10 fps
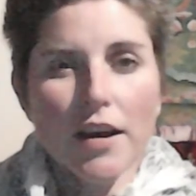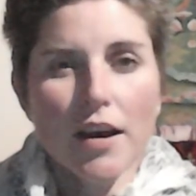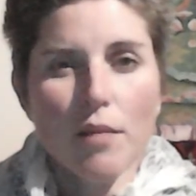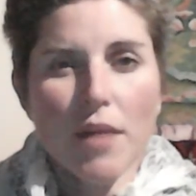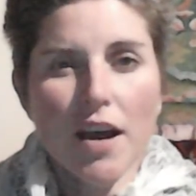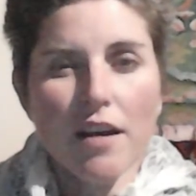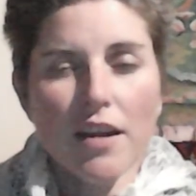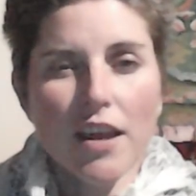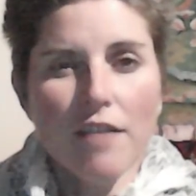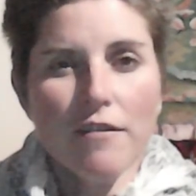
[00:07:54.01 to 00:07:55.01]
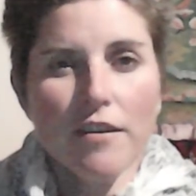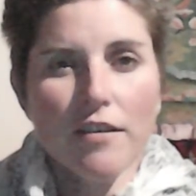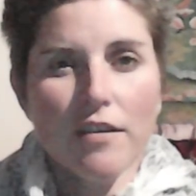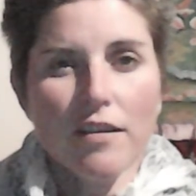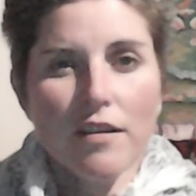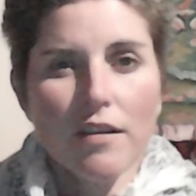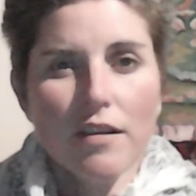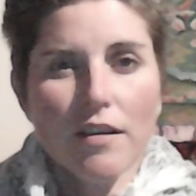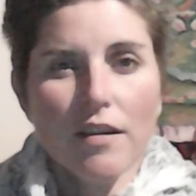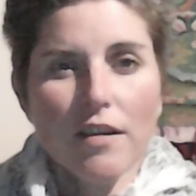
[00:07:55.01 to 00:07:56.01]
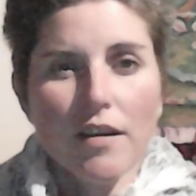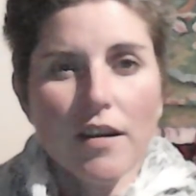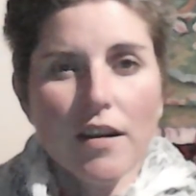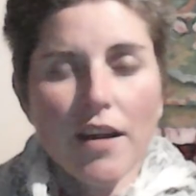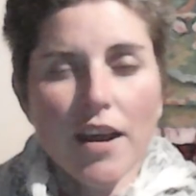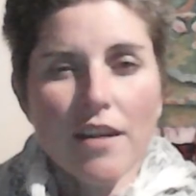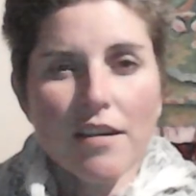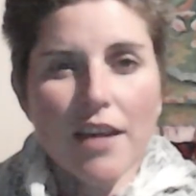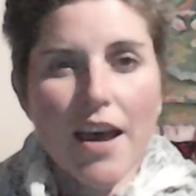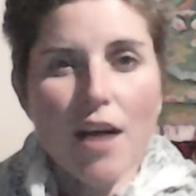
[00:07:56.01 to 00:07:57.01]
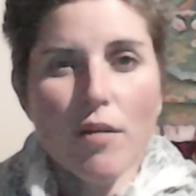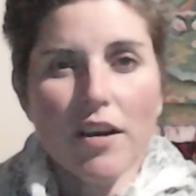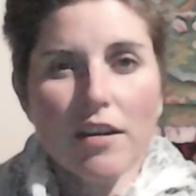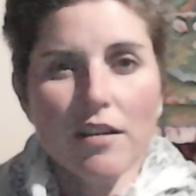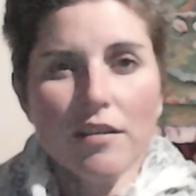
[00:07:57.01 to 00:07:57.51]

about effort and allowing.